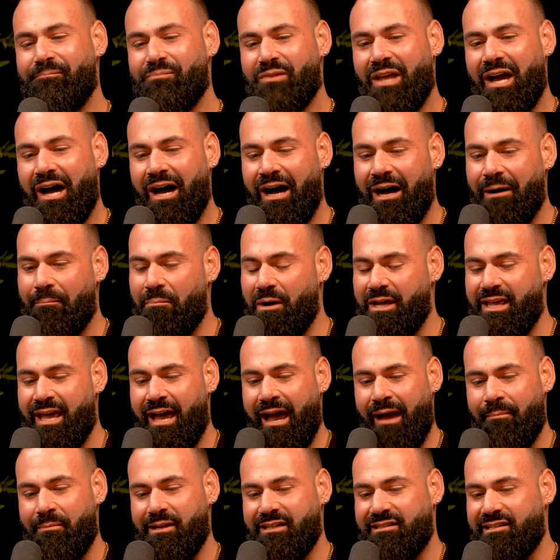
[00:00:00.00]
But yeah,
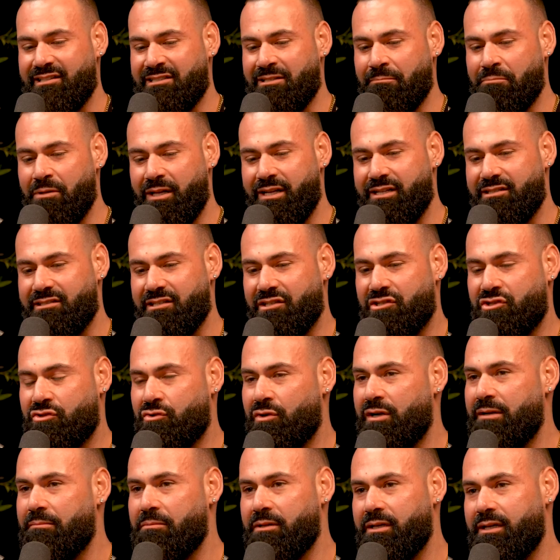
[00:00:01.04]
I mean, discipline is
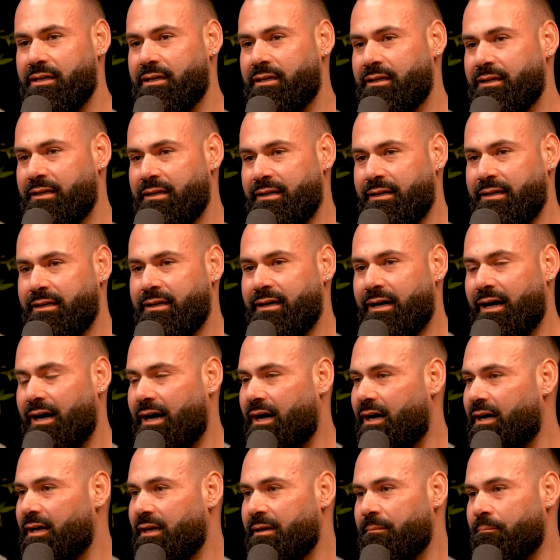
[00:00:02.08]
extremely
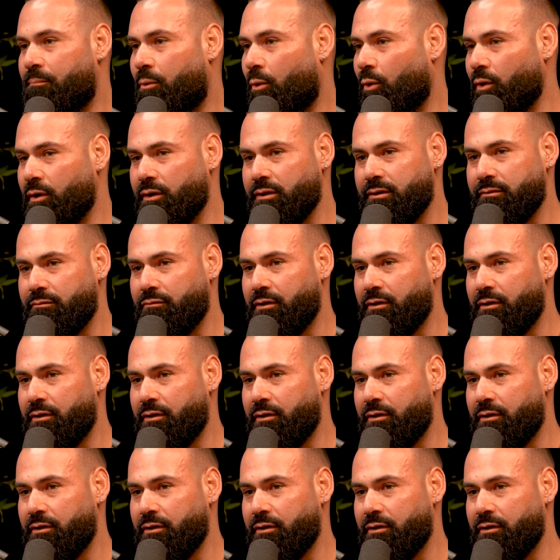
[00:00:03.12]
important.